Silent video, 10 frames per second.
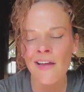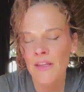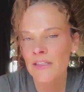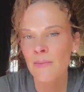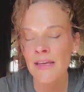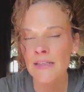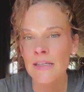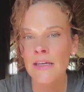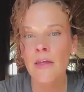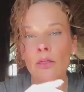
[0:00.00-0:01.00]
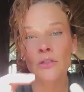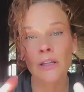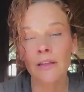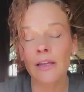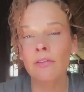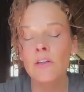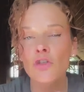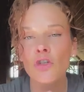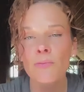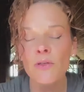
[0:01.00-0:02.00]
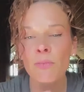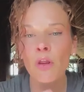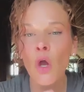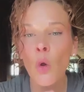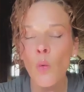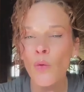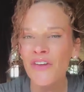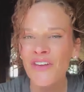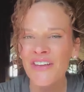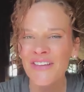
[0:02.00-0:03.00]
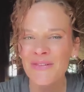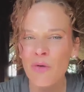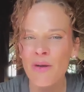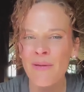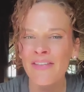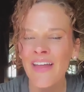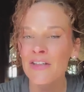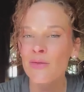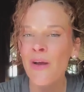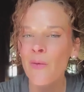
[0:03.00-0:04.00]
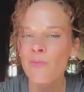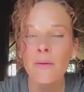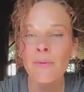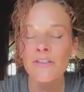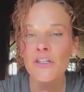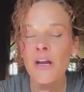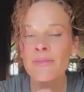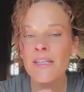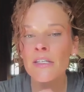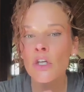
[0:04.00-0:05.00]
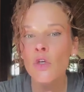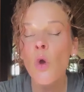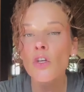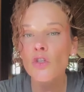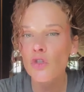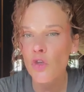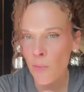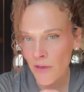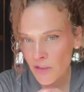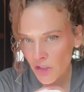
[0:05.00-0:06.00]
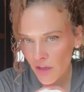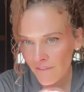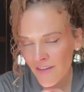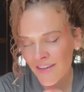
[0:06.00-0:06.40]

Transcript: It's amazing. There's a link in the description below where you can learn more about that as well. CareBlazer, I'm sending you so much love.